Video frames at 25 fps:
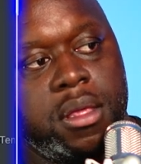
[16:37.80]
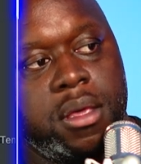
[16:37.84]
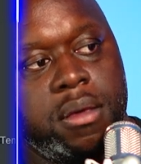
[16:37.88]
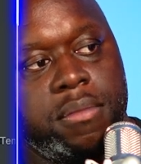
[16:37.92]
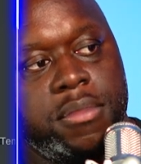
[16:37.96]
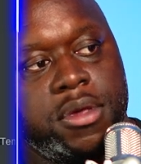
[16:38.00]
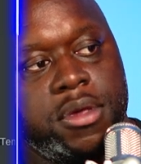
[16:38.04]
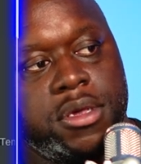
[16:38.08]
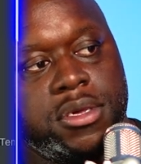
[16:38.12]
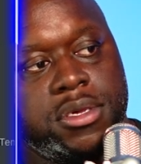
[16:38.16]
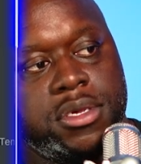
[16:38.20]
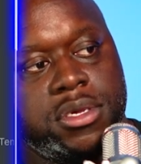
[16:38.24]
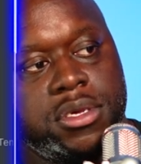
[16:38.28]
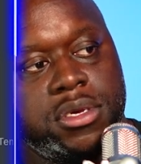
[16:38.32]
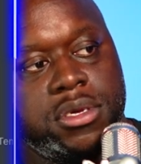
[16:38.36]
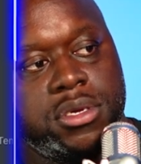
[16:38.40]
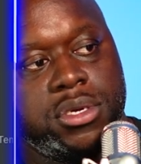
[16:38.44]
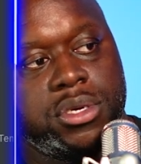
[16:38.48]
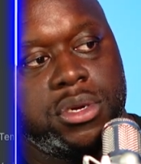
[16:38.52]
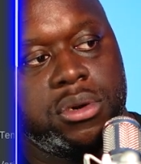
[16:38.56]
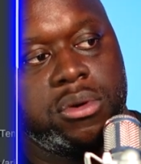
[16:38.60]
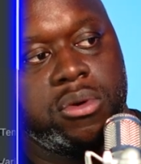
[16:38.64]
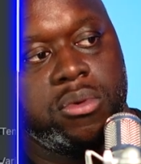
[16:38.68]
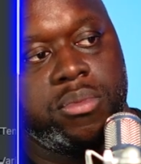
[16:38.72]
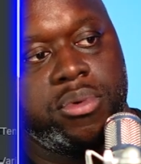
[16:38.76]
Let me see,
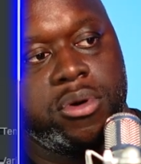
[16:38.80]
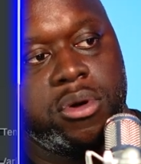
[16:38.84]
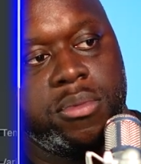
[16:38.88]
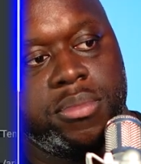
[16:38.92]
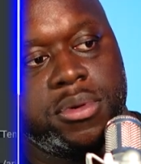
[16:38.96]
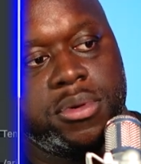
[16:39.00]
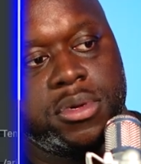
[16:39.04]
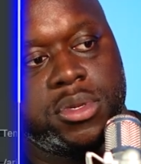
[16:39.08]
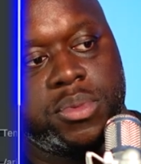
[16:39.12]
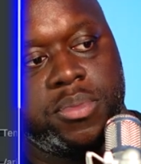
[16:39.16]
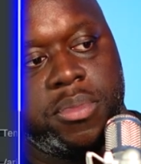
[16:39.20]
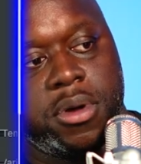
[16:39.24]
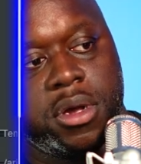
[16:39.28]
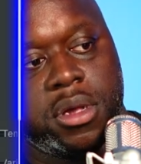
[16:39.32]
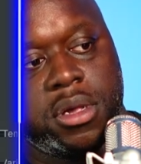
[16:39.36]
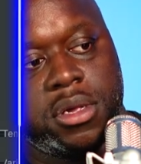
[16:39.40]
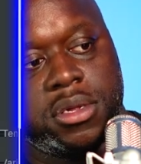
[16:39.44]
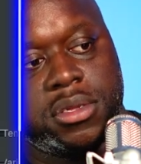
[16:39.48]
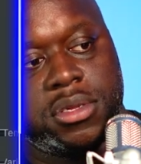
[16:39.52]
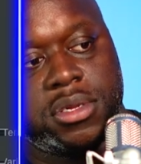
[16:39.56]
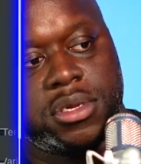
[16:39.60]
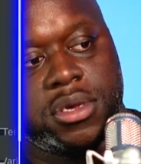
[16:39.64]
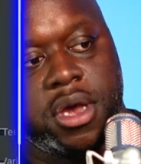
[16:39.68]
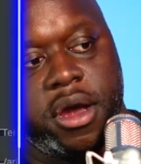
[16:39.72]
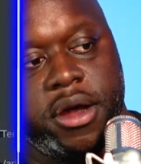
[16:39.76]
general purpose
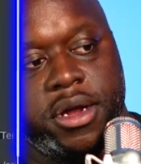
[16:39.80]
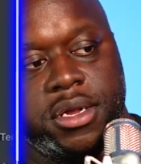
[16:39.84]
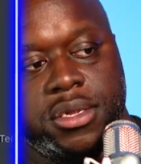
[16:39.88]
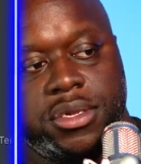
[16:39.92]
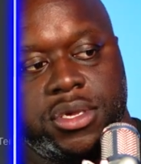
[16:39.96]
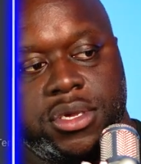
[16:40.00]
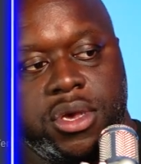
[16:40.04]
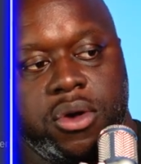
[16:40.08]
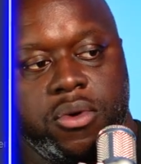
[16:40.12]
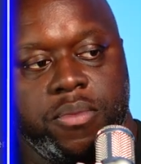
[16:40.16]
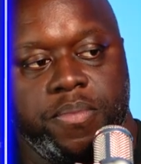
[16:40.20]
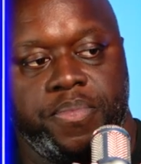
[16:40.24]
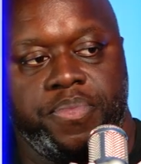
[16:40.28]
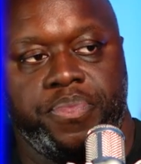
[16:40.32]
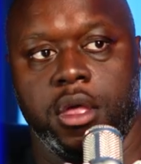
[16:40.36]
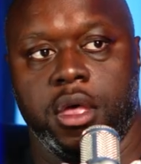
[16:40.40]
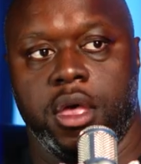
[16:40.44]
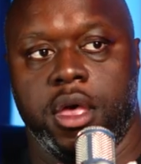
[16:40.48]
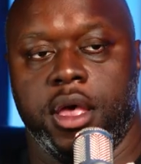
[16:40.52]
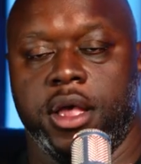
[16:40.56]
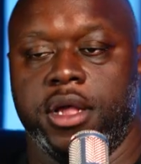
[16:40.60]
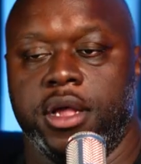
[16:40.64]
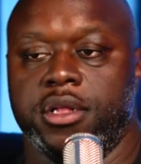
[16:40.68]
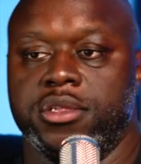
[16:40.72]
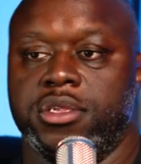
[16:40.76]
buckets. All right, so,
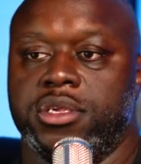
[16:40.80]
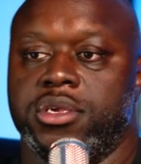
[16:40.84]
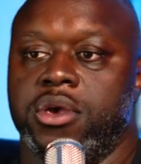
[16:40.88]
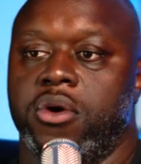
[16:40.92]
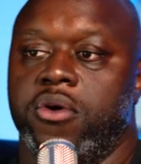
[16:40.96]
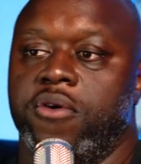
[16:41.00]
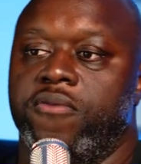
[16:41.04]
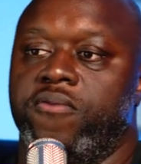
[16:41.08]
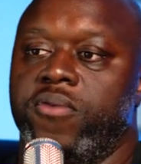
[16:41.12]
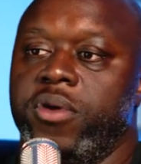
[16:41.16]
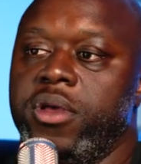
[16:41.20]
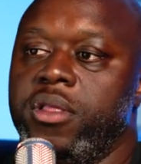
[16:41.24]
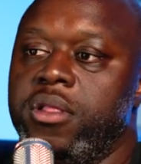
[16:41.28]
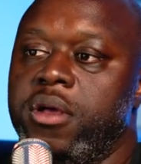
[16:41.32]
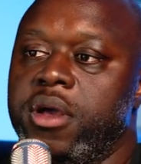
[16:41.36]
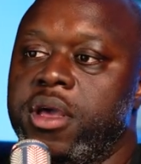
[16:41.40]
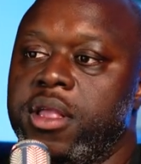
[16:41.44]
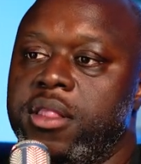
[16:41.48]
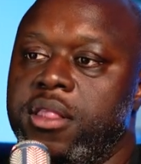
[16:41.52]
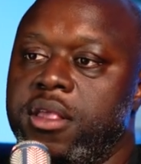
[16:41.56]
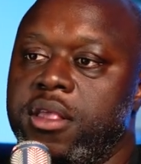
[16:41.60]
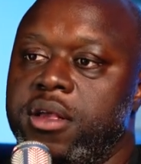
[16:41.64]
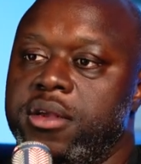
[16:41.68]
and so if we look at